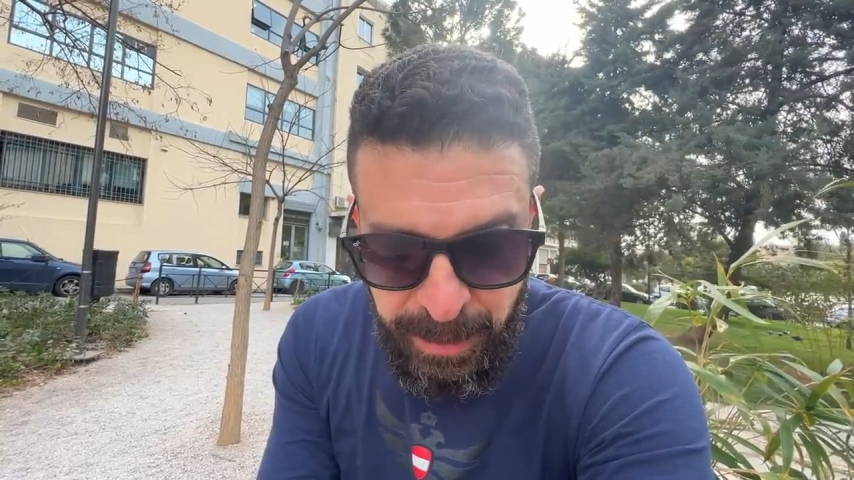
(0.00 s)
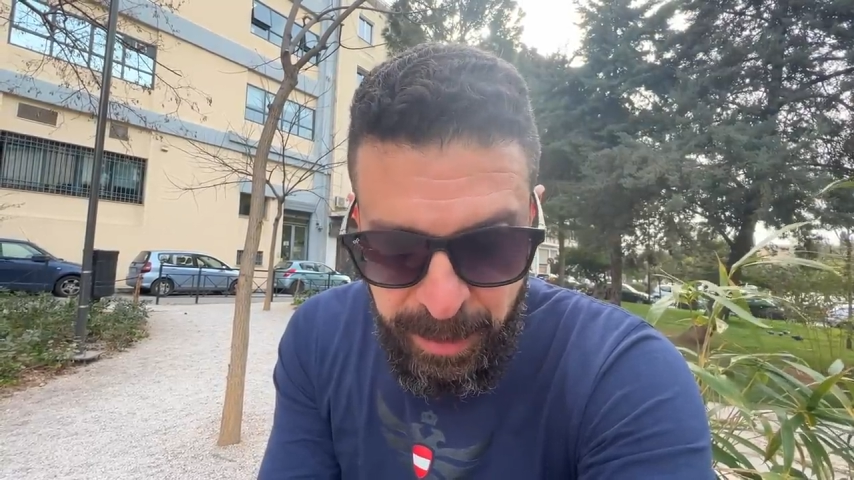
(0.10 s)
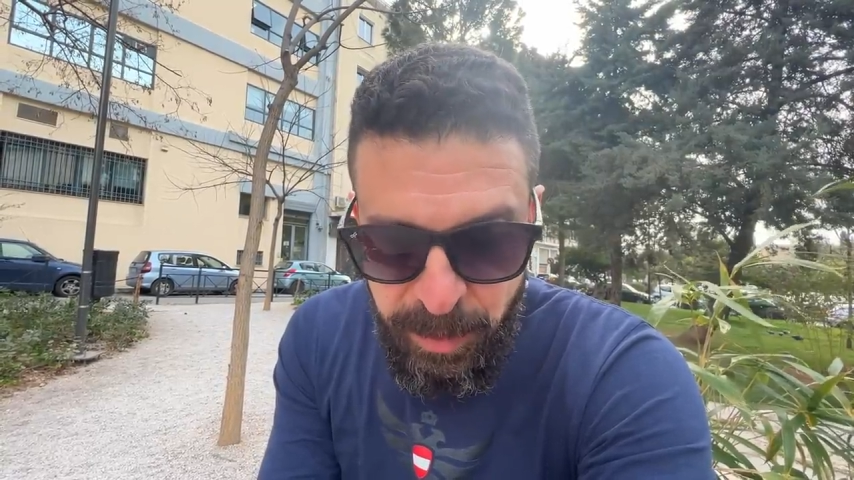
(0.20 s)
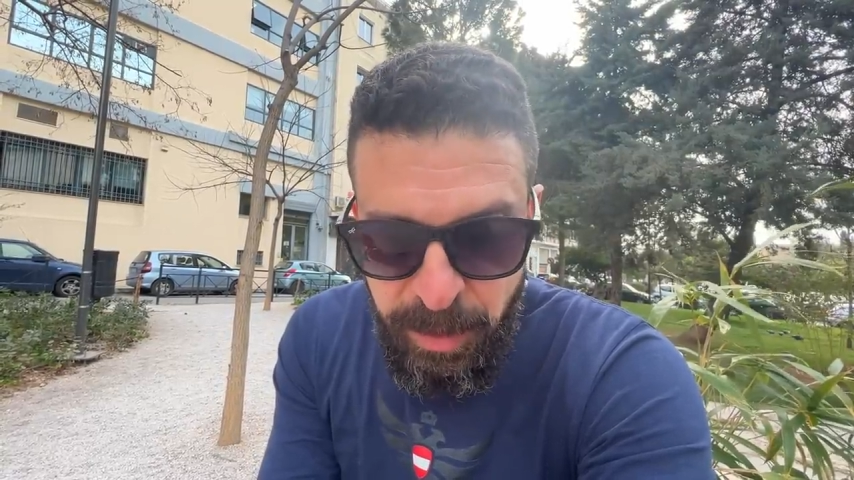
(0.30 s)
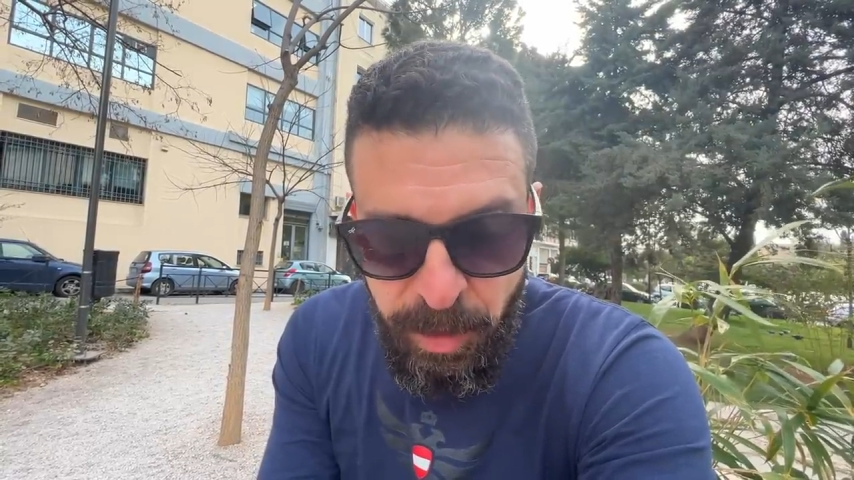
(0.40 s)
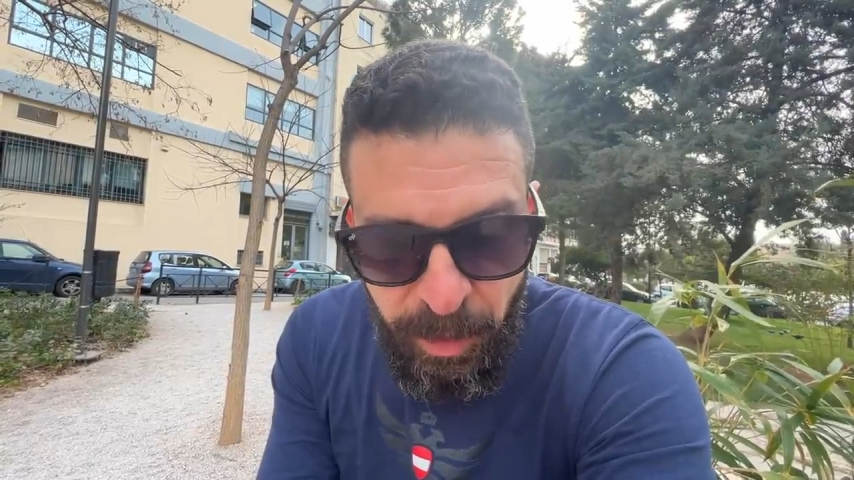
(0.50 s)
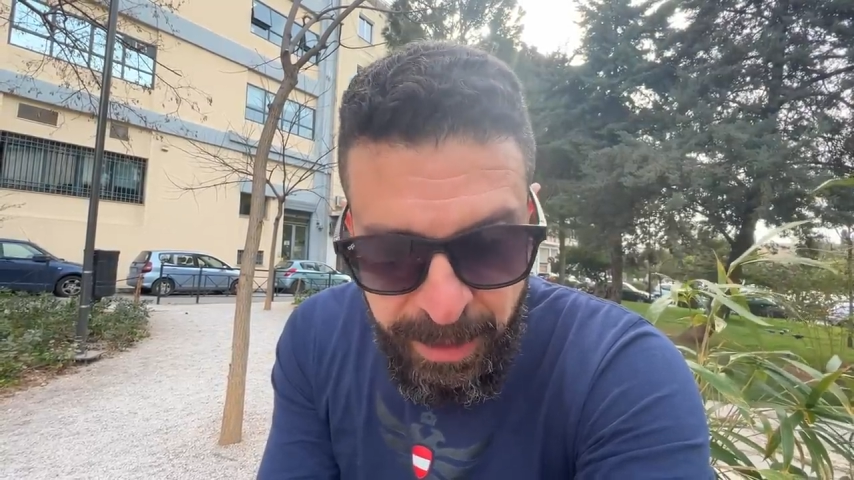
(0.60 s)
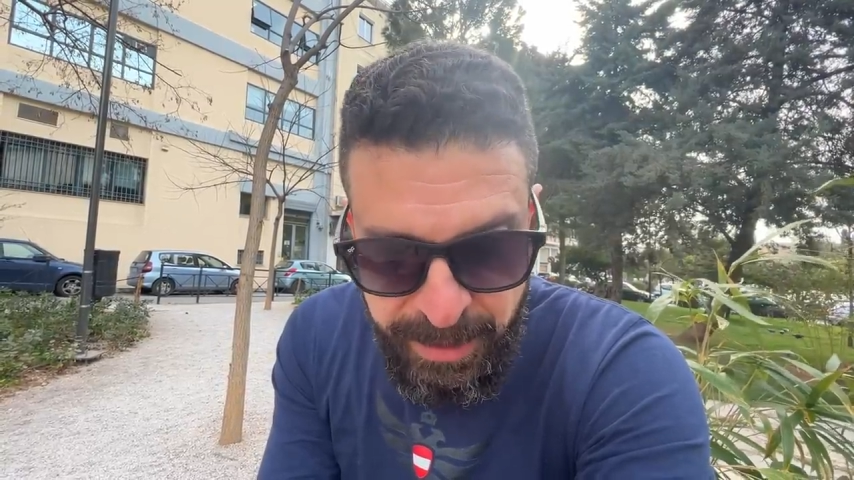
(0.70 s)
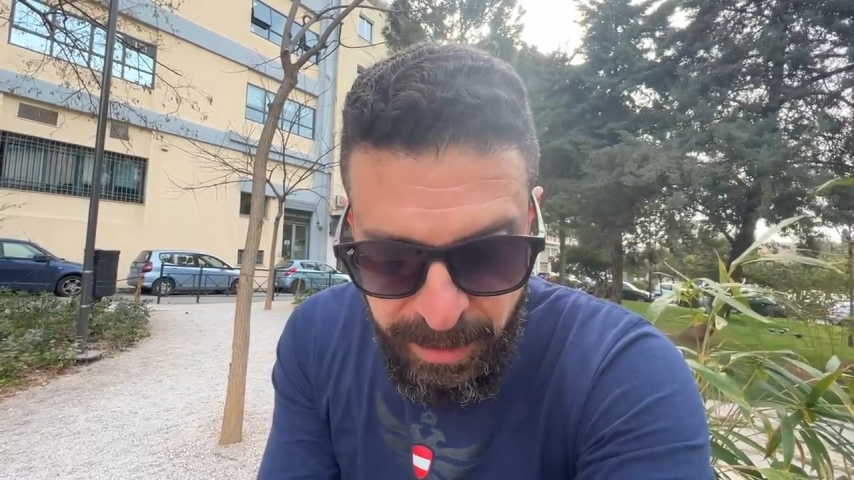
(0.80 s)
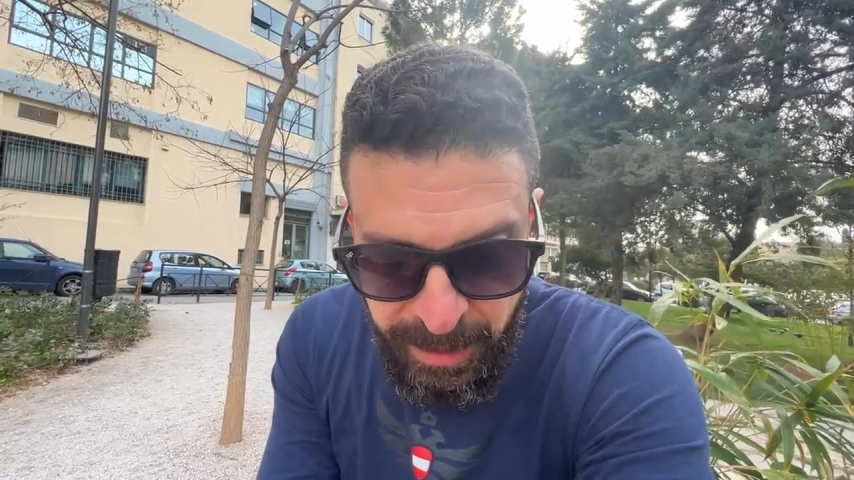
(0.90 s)
in the
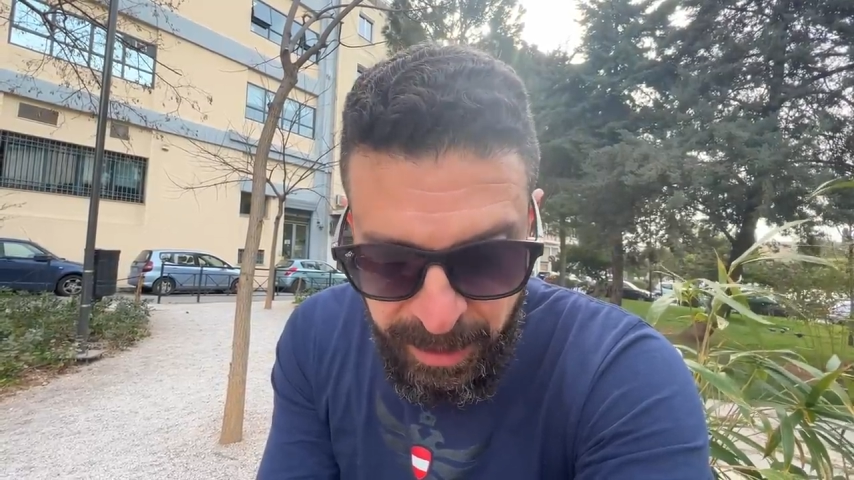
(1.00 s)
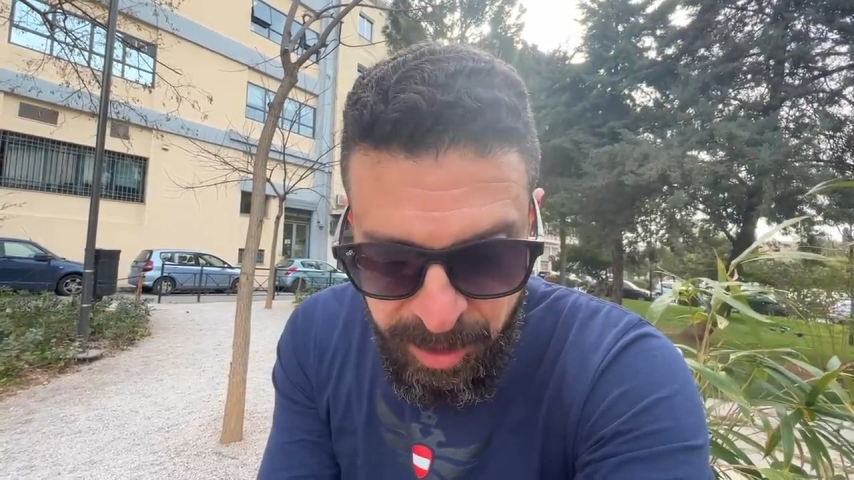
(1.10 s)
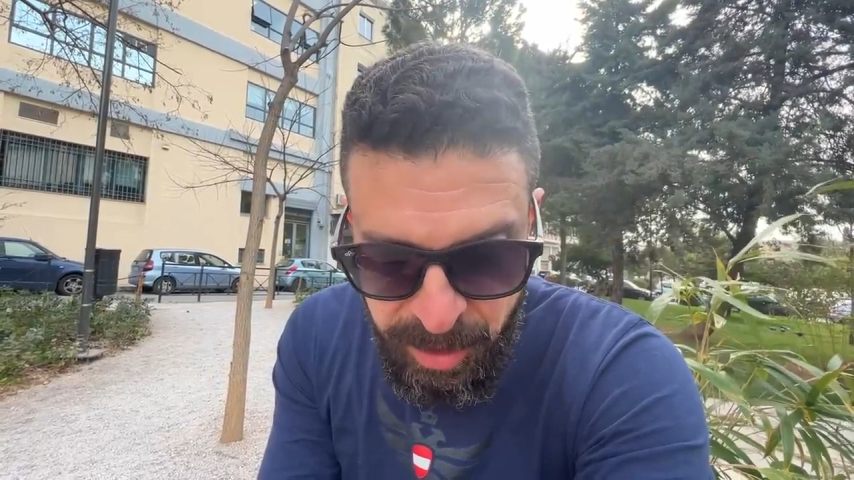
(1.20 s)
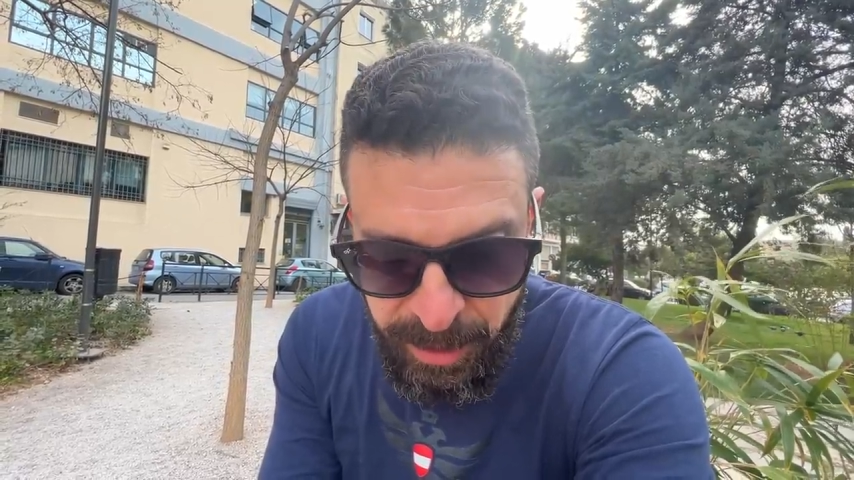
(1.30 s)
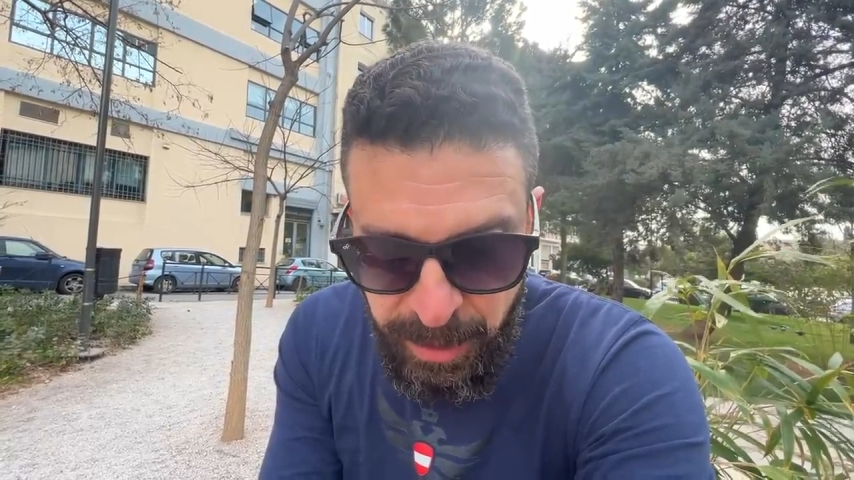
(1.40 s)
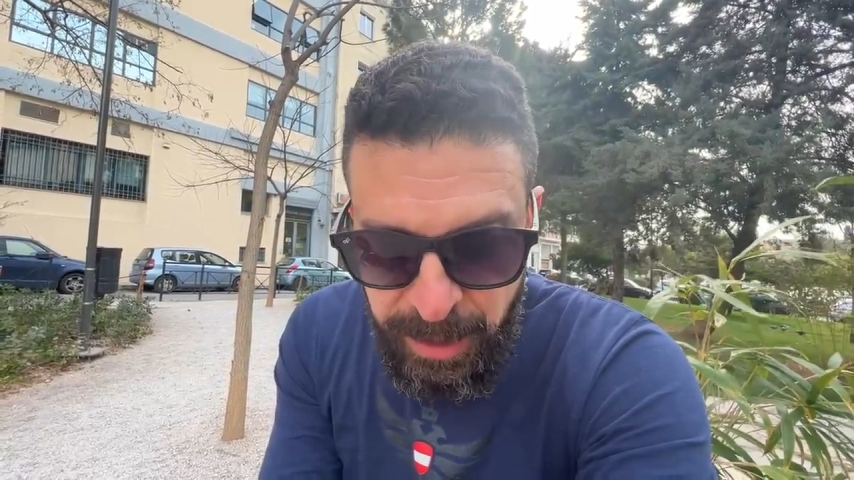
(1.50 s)
Ukraine delegation,